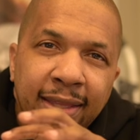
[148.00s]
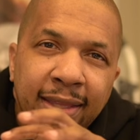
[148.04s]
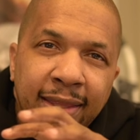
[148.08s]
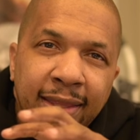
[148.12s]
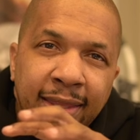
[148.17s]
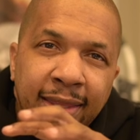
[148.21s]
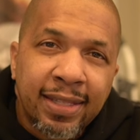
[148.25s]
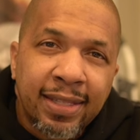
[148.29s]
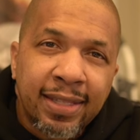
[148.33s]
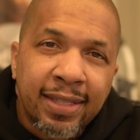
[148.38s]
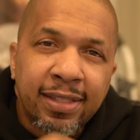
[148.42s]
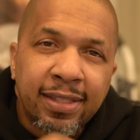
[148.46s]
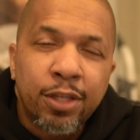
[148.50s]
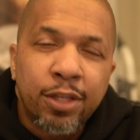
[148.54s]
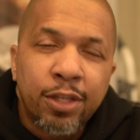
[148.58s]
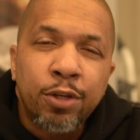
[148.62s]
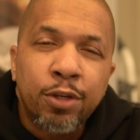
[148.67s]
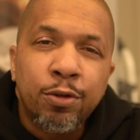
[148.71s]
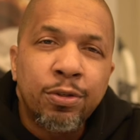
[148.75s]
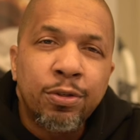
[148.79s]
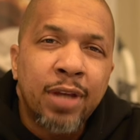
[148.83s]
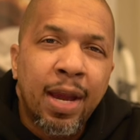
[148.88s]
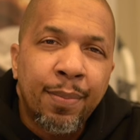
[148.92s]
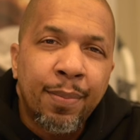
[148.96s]
this is a
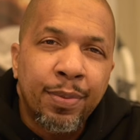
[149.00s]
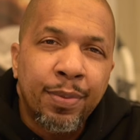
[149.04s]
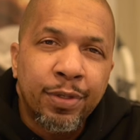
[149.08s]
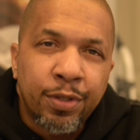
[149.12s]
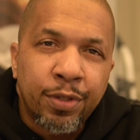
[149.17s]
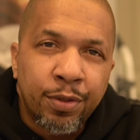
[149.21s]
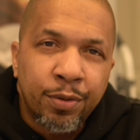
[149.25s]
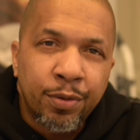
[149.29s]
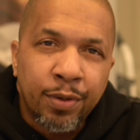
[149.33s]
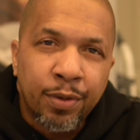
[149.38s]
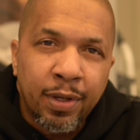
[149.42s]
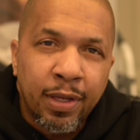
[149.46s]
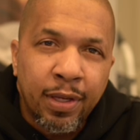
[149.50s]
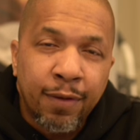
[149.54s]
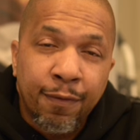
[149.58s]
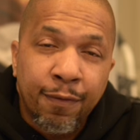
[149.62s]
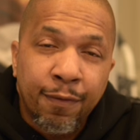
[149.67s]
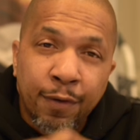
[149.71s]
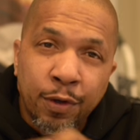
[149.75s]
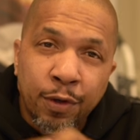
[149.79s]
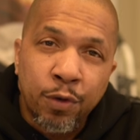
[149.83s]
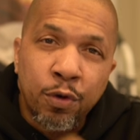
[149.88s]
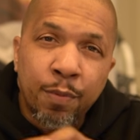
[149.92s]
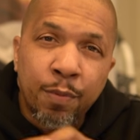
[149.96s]
huge opportunity
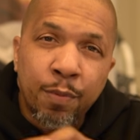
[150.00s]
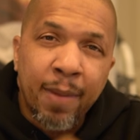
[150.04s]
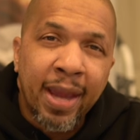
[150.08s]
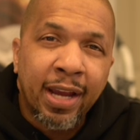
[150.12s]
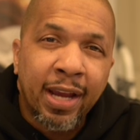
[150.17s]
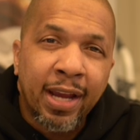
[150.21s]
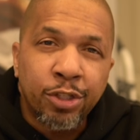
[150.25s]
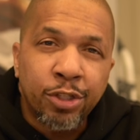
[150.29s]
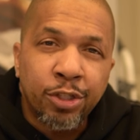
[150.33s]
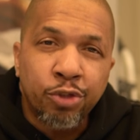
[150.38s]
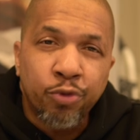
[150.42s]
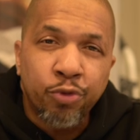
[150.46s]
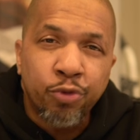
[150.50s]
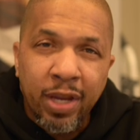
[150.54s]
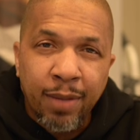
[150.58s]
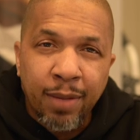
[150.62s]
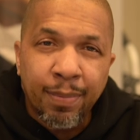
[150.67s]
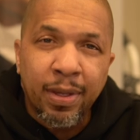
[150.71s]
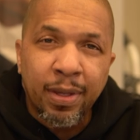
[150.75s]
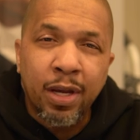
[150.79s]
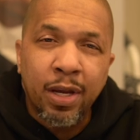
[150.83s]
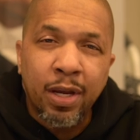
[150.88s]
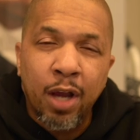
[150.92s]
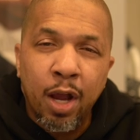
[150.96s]
for you to make a dream
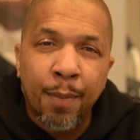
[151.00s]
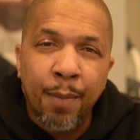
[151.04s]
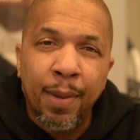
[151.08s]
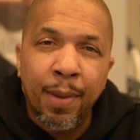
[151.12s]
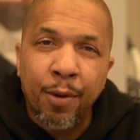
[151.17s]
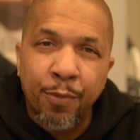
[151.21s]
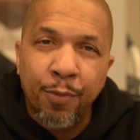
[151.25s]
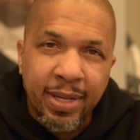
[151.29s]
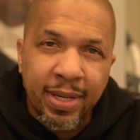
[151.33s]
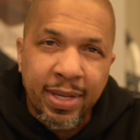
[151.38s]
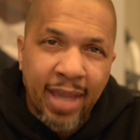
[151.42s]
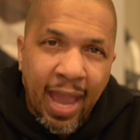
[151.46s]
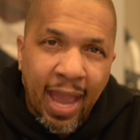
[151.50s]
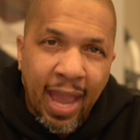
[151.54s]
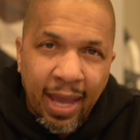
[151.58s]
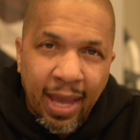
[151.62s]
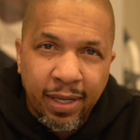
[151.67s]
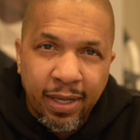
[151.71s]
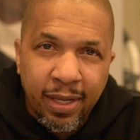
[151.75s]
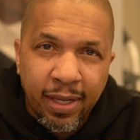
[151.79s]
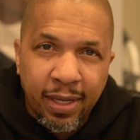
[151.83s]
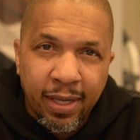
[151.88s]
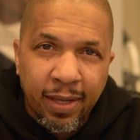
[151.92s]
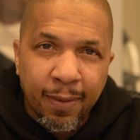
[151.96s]
become a
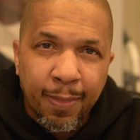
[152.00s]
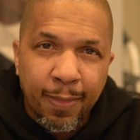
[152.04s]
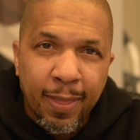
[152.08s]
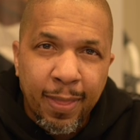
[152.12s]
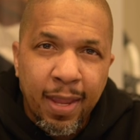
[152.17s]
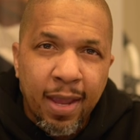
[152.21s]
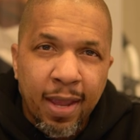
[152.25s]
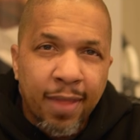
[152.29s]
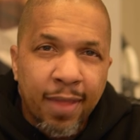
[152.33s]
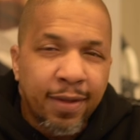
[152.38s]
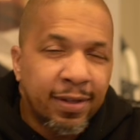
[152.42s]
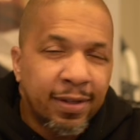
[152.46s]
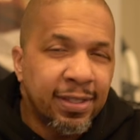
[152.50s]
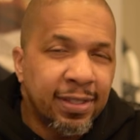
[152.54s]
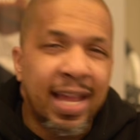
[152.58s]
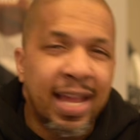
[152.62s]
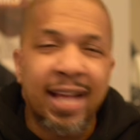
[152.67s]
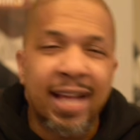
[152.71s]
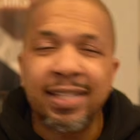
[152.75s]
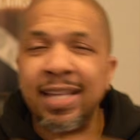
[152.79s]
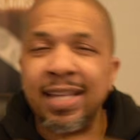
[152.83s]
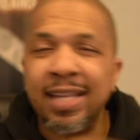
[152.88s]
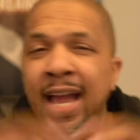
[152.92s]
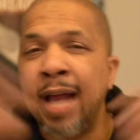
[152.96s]
reality. There's
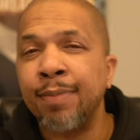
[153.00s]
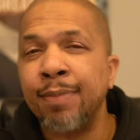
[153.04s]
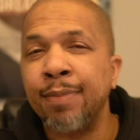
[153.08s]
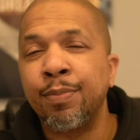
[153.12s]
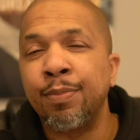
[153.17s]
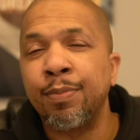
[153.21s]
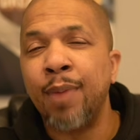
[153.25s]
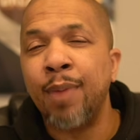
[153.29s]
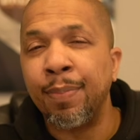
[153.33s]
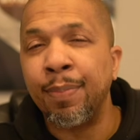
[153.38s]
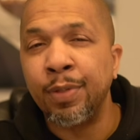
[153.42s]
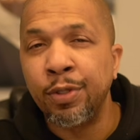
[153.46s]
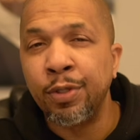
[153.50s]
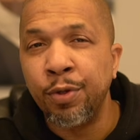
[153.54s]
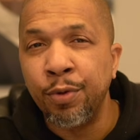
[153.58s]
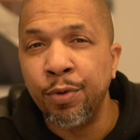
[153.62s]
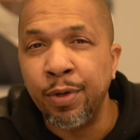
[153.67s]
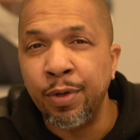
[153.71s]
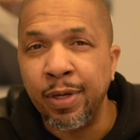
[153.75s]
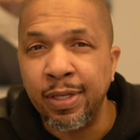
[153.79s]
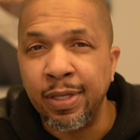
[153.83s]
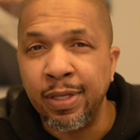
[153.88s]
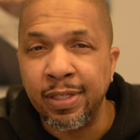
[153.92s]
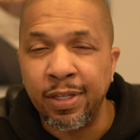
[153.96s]
lots of
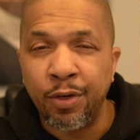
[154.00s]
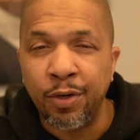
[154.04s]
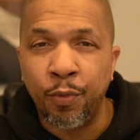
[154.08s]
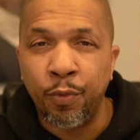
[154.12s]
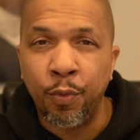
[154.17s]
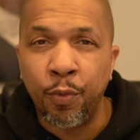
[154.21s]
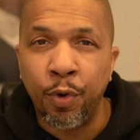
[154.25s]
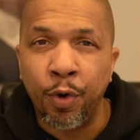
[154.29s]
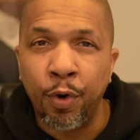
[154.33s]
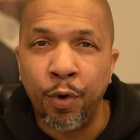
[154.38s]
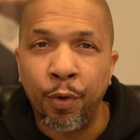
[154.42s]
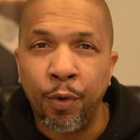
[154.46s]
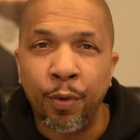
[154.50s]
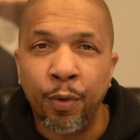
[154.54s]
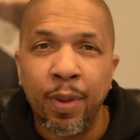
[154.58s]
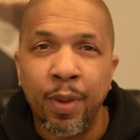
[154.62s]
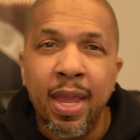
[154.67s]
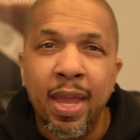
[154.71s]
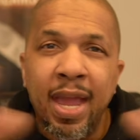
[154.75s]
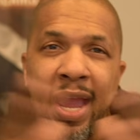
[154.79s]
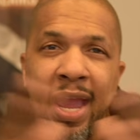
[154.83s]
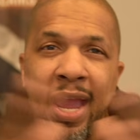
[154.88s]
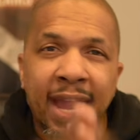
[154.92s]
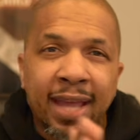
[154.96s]
opportunities in the world,
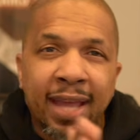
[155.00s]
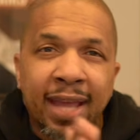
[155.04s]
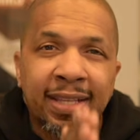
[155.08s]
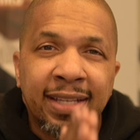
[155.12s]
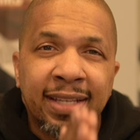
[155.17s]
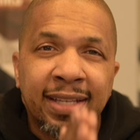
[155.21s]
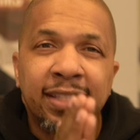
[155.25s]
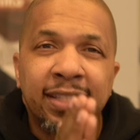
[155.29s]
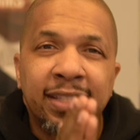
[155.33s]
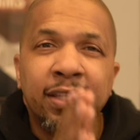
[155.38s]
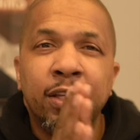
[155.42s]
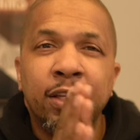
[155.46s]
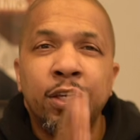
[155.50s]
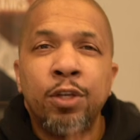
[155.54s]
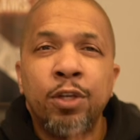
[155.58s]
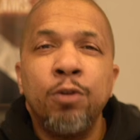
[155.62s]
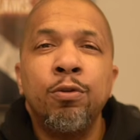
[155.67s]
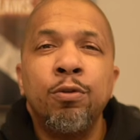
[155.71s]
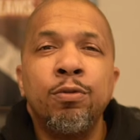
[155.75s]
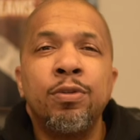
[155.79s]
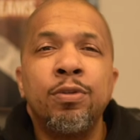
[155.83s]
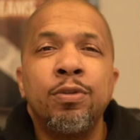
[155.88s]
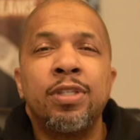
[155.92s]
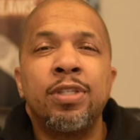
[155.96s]
and this is a
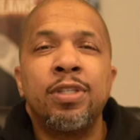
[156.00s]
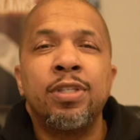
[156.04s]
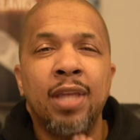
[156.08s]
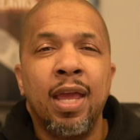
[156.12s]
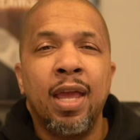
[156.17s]
huge